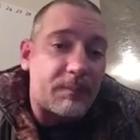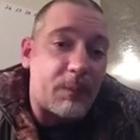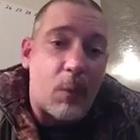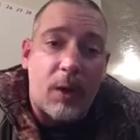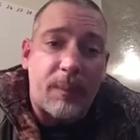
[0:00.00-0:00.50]

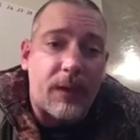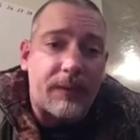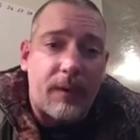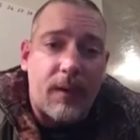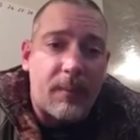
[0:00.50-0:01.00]
Walked me out
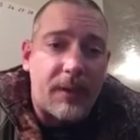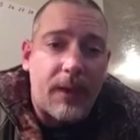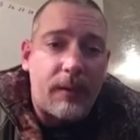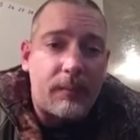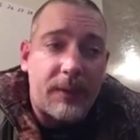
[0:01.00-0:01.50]
to the army
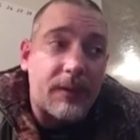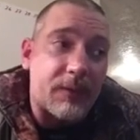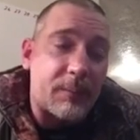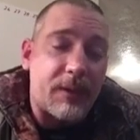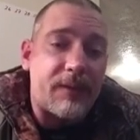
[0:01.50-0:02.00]
gate because
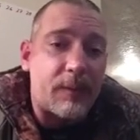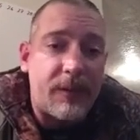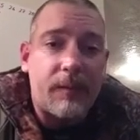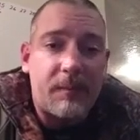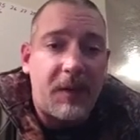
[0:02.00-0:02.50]
this place up
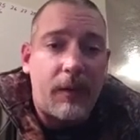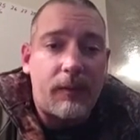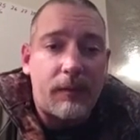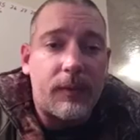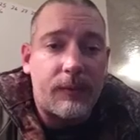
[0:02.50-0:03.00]
here, yeah,
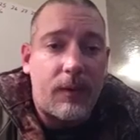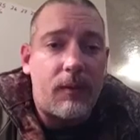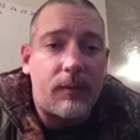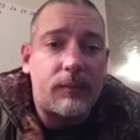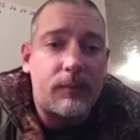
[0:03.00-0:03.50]
it's
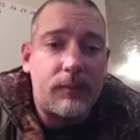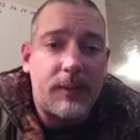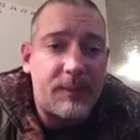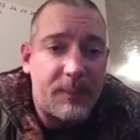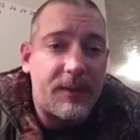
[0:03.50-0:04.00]
crawling.
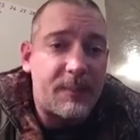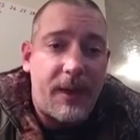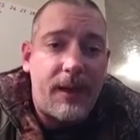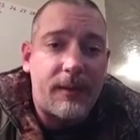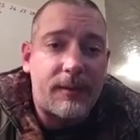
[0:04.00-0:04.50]
It's
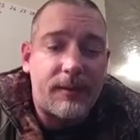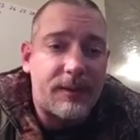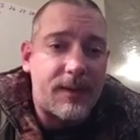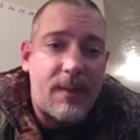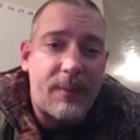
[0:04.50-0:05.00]
packed. This
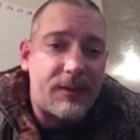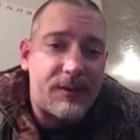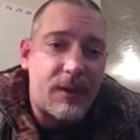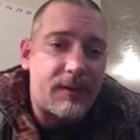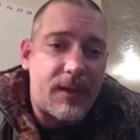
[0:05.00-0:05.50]
compound, the
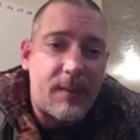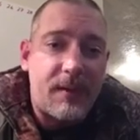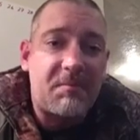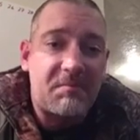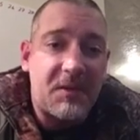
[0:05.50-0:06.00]
sheriff's
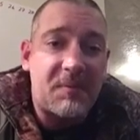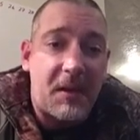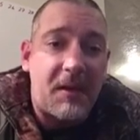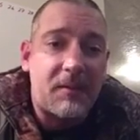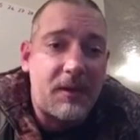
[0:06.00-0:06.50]
compound, it's
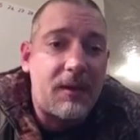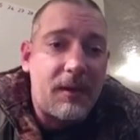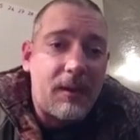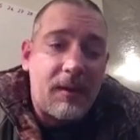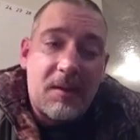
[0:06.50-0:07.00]
packed.
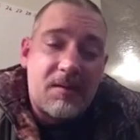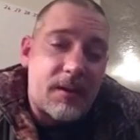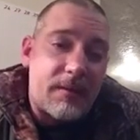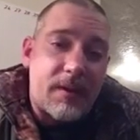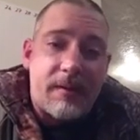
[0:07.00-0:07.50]

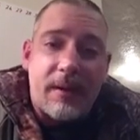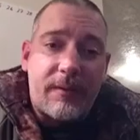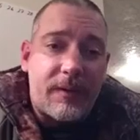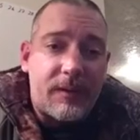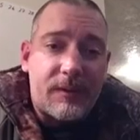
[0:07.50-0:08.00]
75, 80
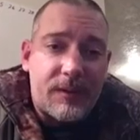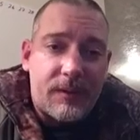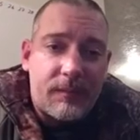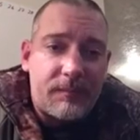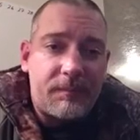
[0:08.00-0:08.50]
vehicles in
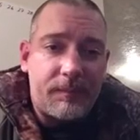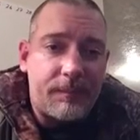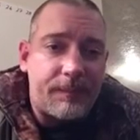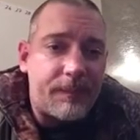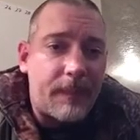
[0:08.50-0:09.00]
there.
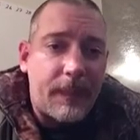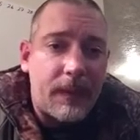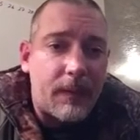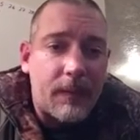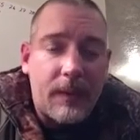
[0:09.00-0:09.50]
You
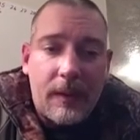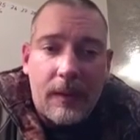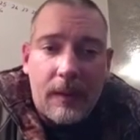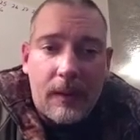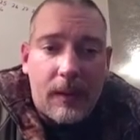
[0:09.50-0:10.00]
know,
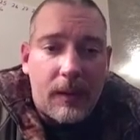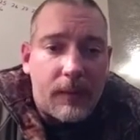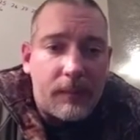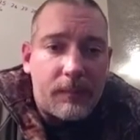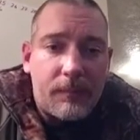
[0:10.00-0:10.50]

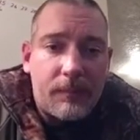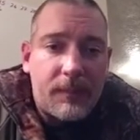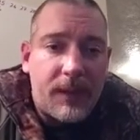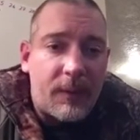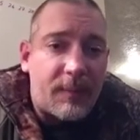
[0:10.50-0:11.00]

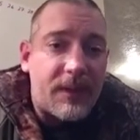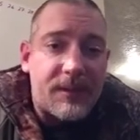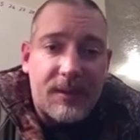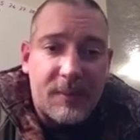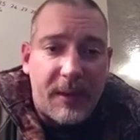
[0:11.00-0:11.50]
counted probably
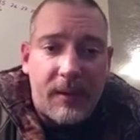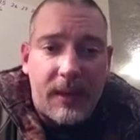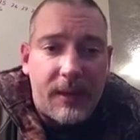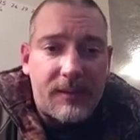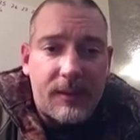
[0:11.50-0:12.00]
6
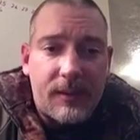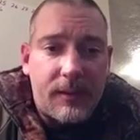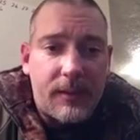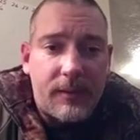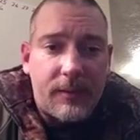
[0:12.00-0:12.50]
Bearcats sitting in there.